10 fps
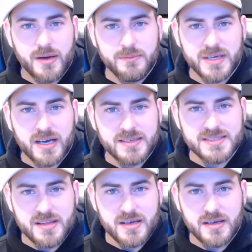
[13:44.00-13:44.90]

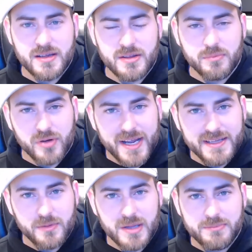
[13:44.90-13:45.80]
because of the
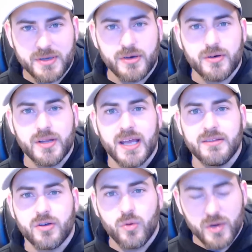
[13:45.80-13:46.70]
brand that we build
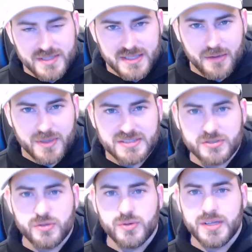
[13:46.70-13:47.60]
and the quarantine that we
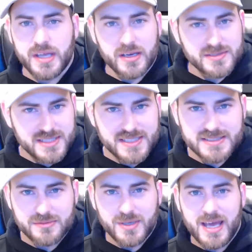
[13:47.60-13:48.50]
do and the
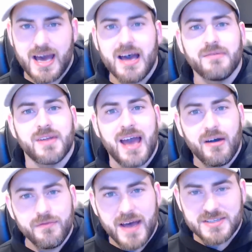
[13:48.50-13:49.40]
guarantees that we have and
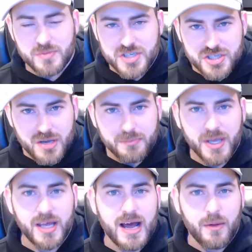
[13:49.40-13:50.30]
how fast we ship
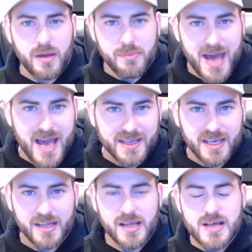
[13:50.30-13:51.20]
it, how we pack
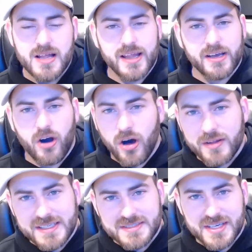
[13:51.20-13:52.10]
it, like all
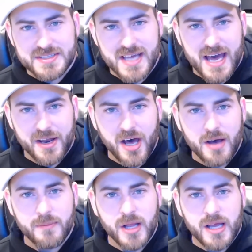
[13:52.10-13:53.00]
these things add
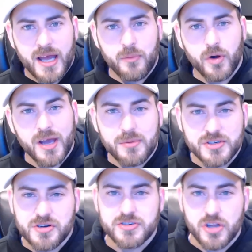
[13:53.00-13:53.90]
up, and we're able
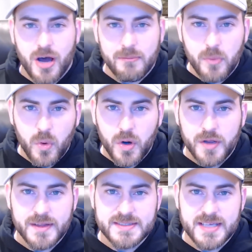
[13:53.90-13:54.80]
to charge a lot
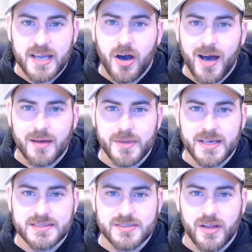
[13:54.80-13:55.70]
more than, say, a
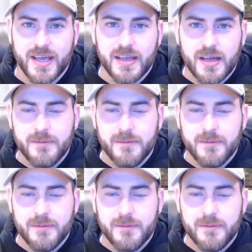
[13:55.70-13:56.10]
hobbyist. So like